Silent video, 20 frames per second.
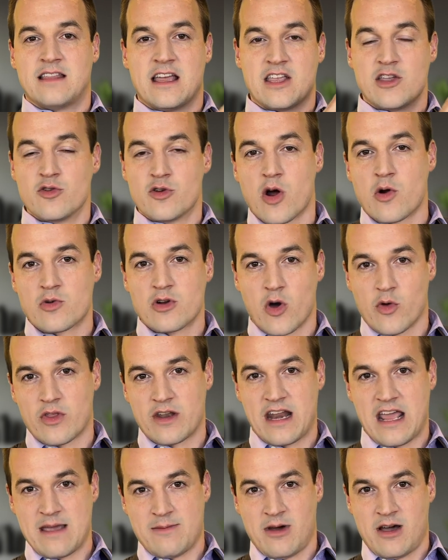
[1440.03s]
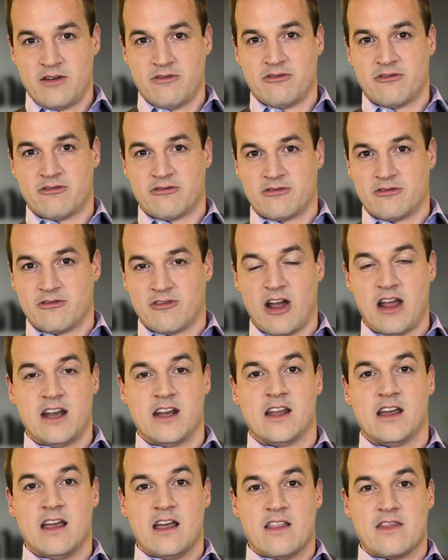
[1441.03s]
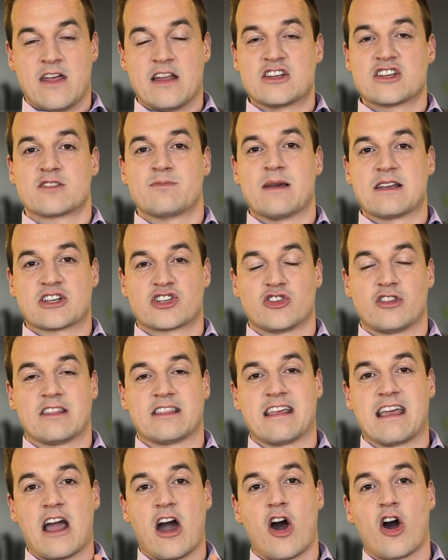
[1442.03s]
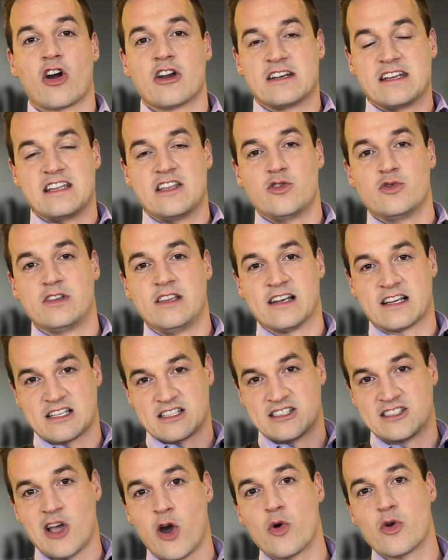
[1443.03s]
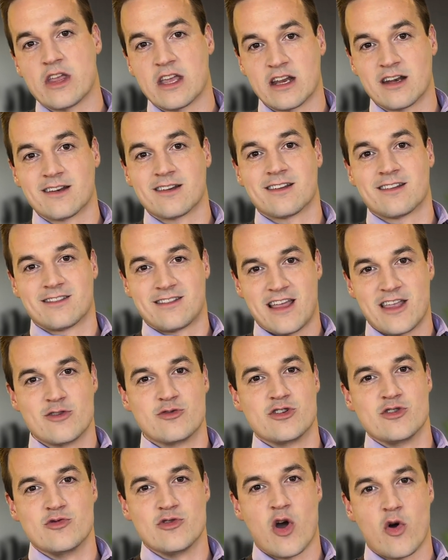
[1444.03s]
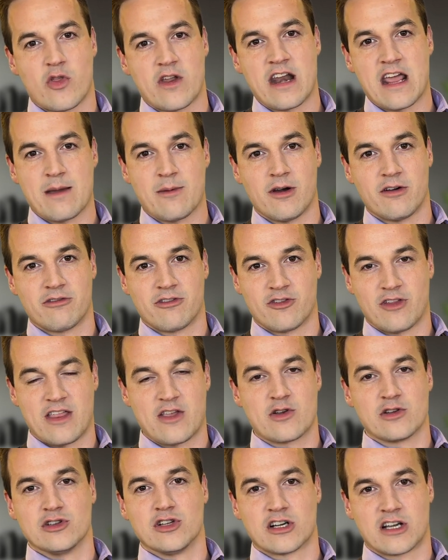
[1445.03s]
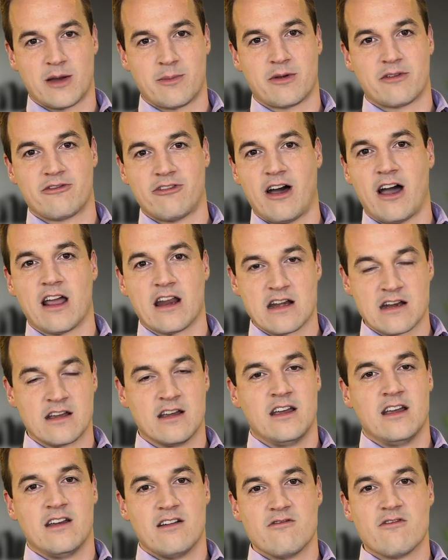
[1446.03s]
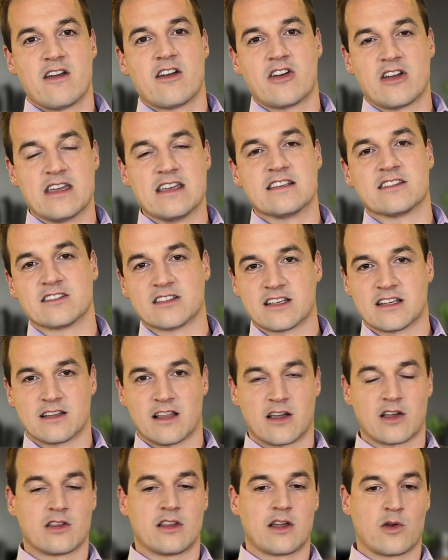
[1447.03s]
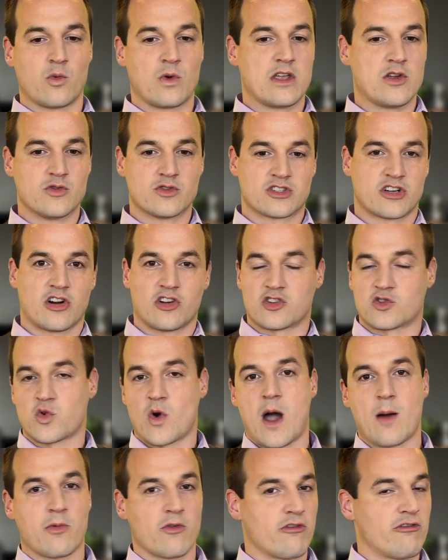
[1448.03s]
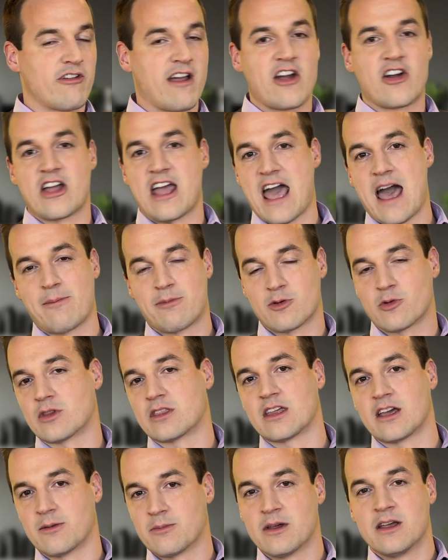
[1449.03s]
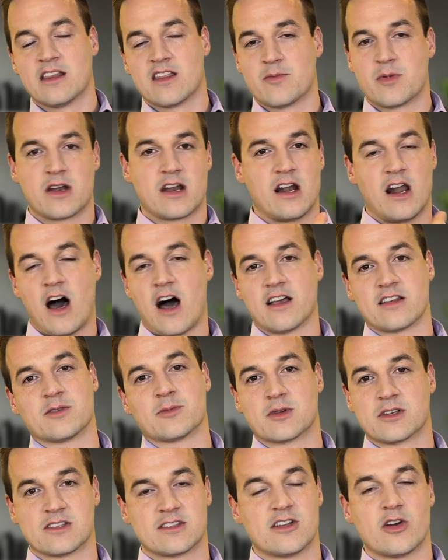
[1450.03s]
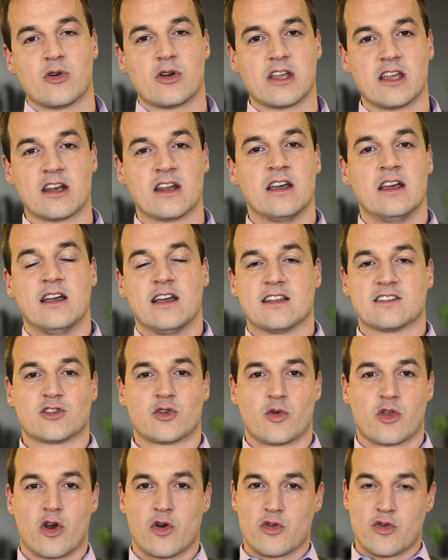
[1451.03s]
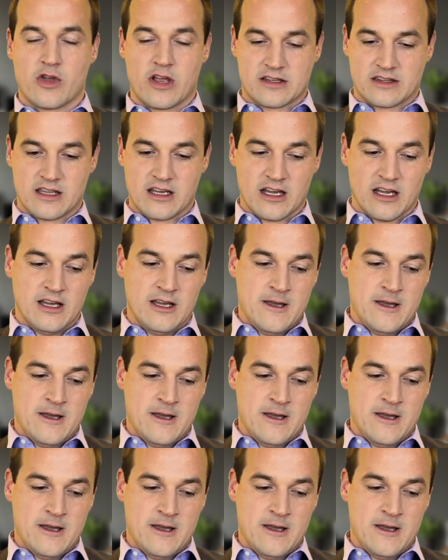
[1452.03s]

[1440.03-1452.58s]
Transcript: you don't know the name of, right? Then just make sure that they are indeed using a custodian that you do know the name of, or that you can look up and find very easily. Like we use Charles Schwab. We're very happy with them. They've been an awesome custodian. And so, you get the